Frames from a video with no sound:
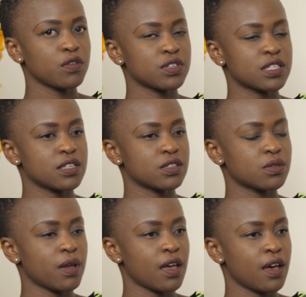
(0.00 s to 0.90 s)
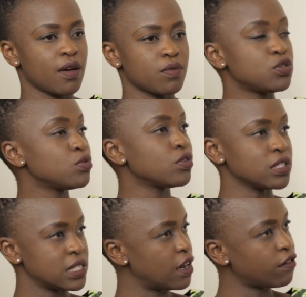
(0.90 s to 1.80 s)
of those things where we do
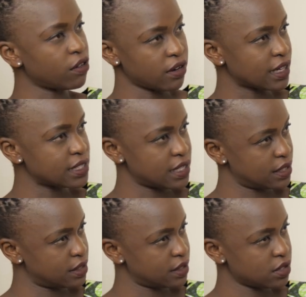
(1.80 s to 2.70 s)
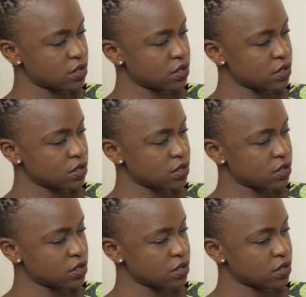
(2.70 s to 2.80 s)
not take for granted.